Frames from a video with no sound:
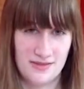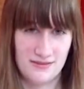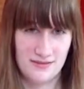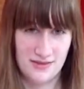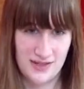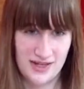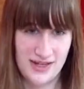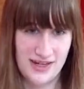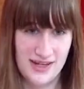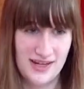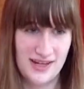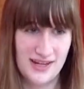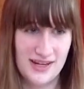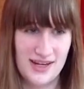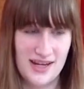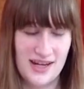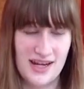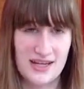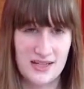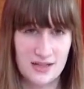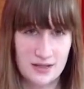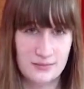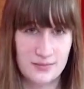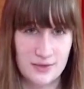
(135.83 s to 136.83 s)
He,
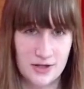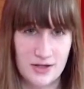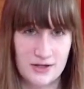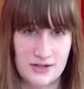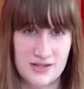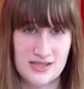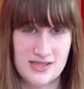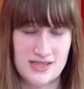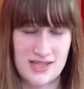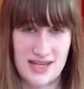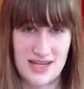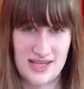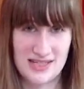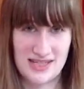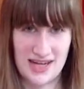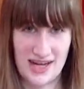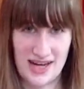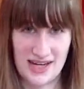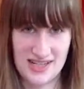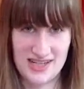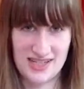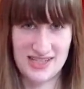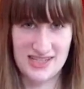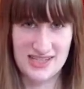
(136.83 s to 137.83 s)
in the books, is
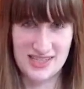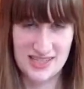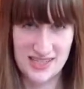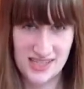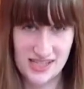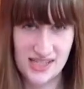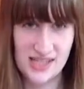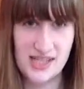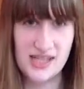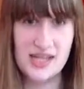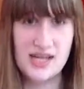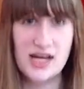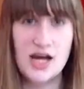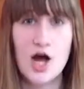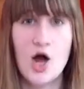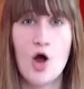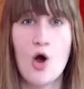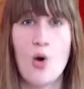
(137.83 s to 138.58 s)
a skinny,